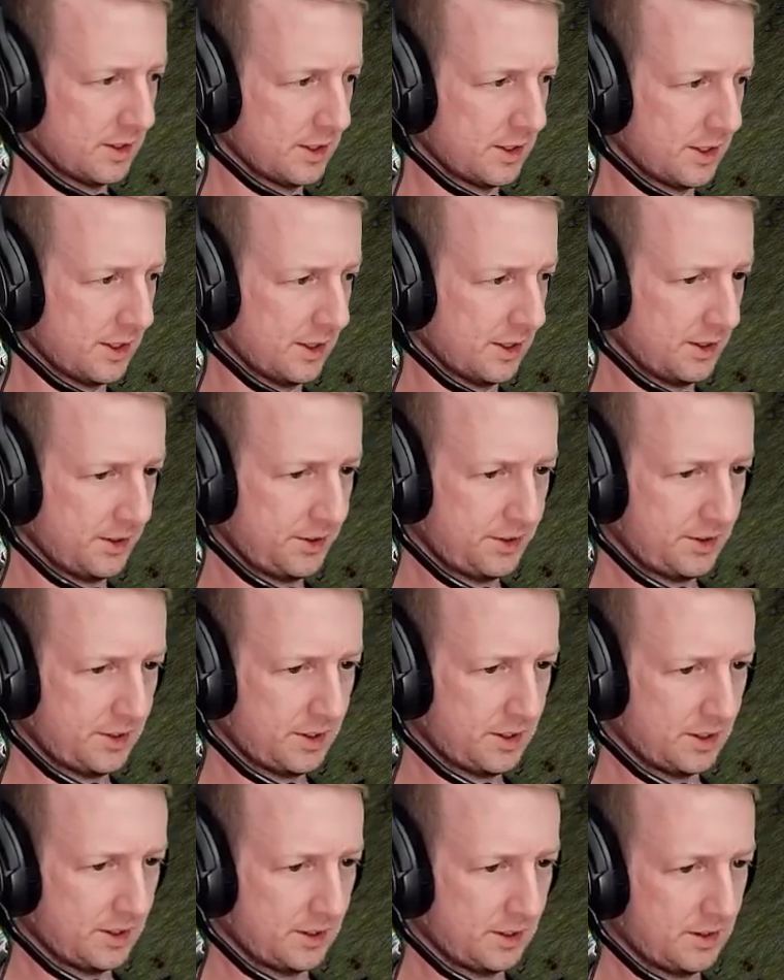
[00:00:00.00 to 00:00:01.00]
Okay, let's
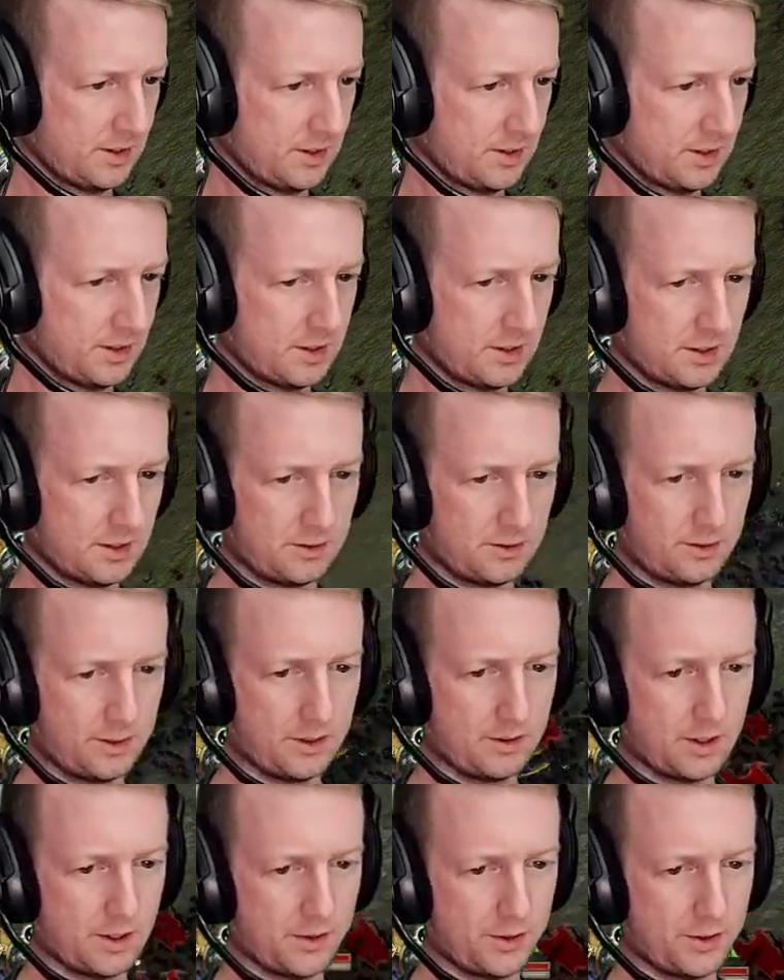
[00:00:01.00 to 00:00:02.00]
get a
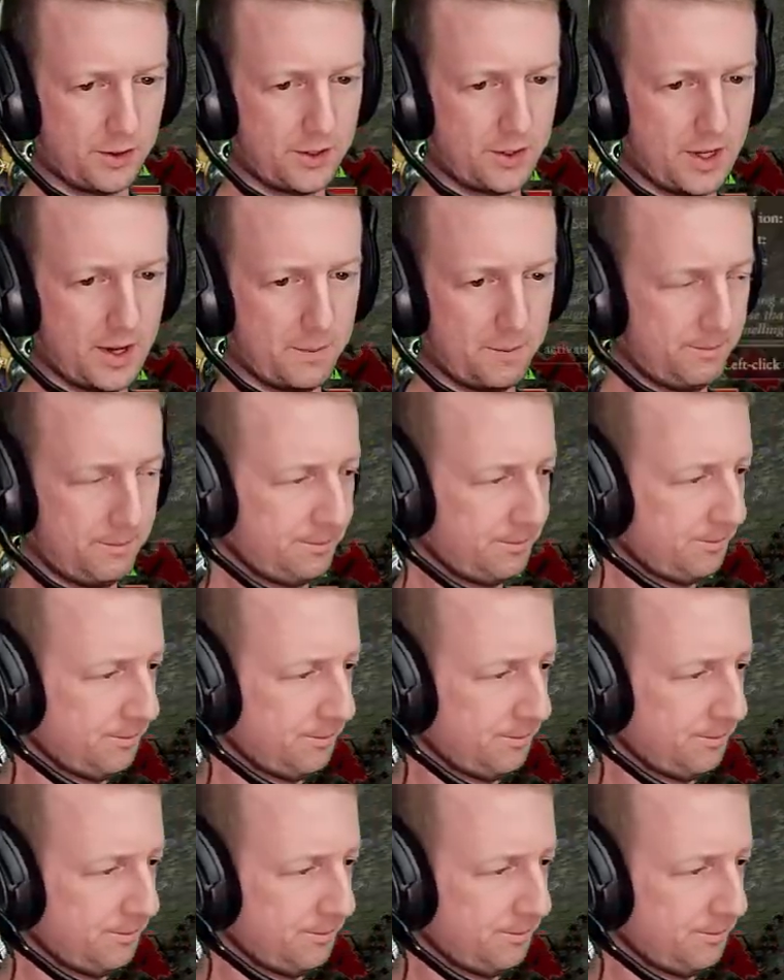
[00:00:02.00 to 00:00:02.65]
regrowth on them.